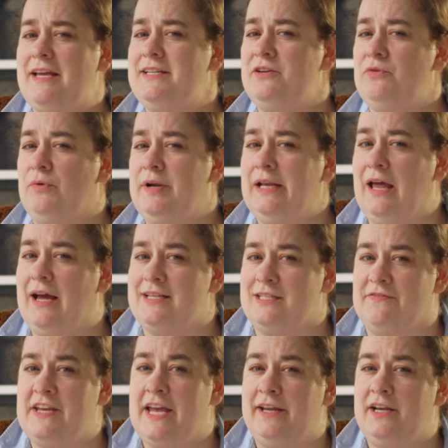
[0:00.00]
they didn't realize
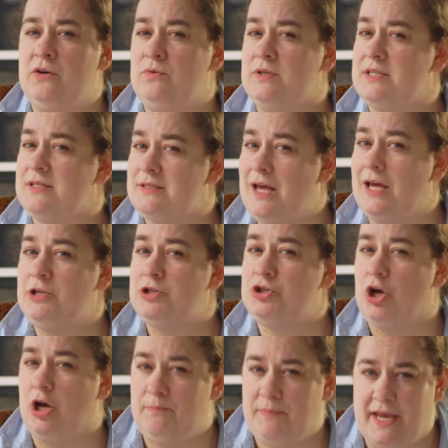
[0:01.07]
Vienna was such
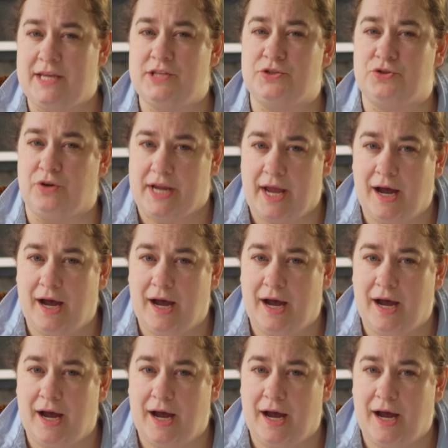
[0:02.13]
a pastry